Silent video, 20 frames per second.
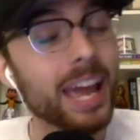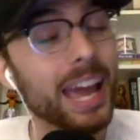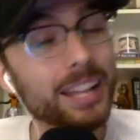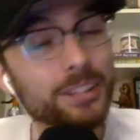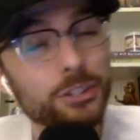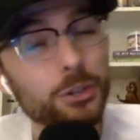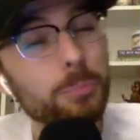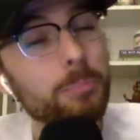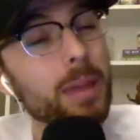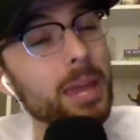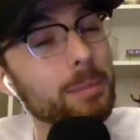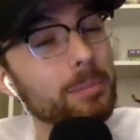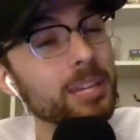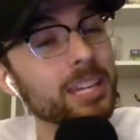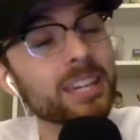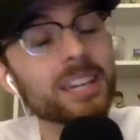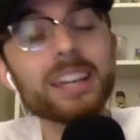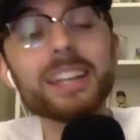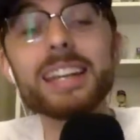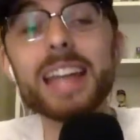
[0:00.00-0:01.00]
And so
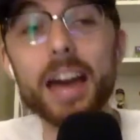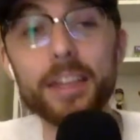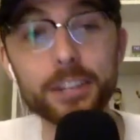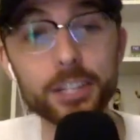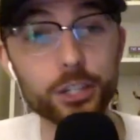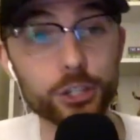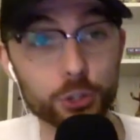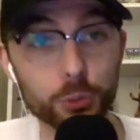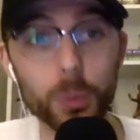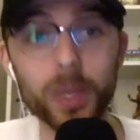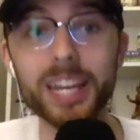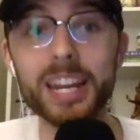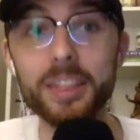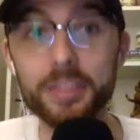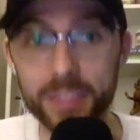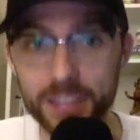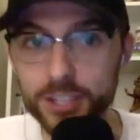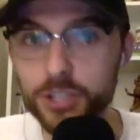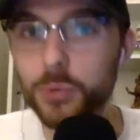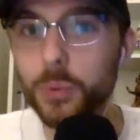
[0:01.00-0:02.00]
maybe now that he's swinging
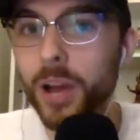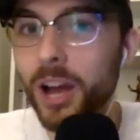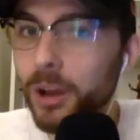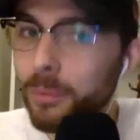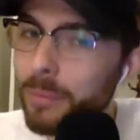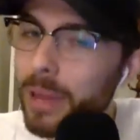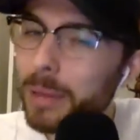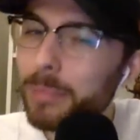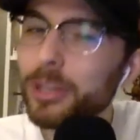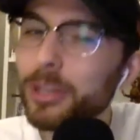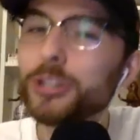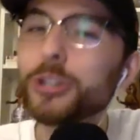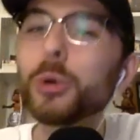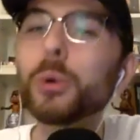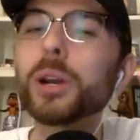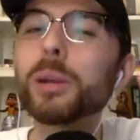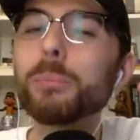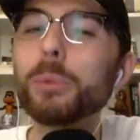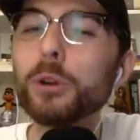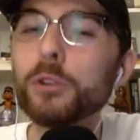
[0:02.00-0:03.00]
it this well, maybe you do
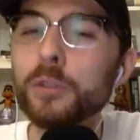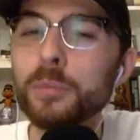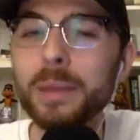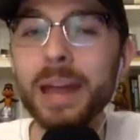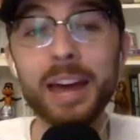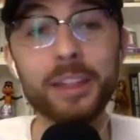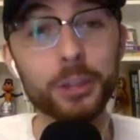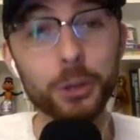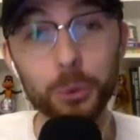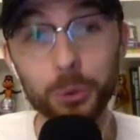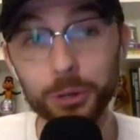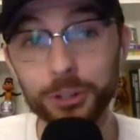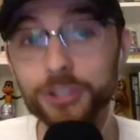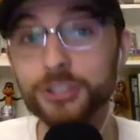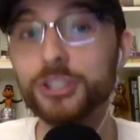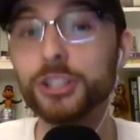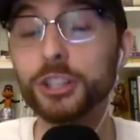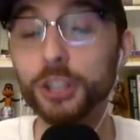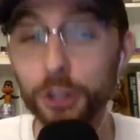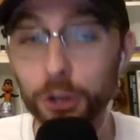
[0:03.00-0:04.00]
want to move him down the order
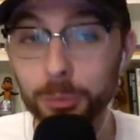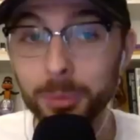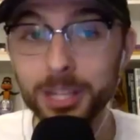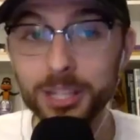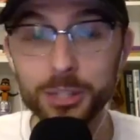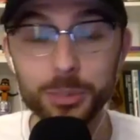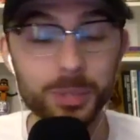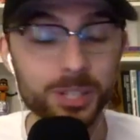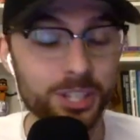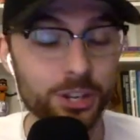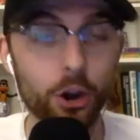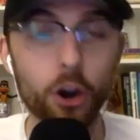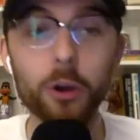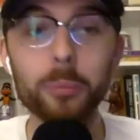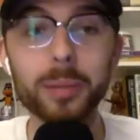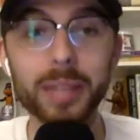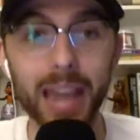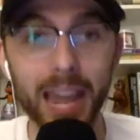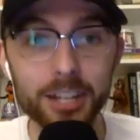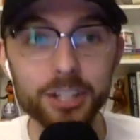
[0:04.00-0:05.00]
just a little bit so he's in
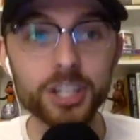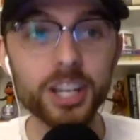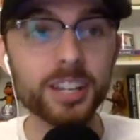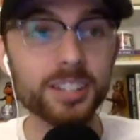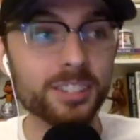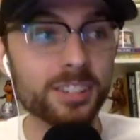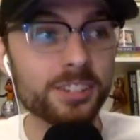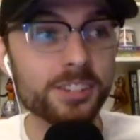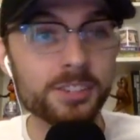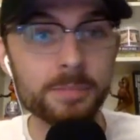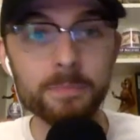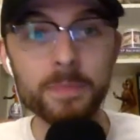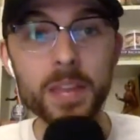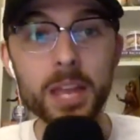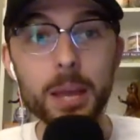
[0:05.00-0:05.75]
RBI chances.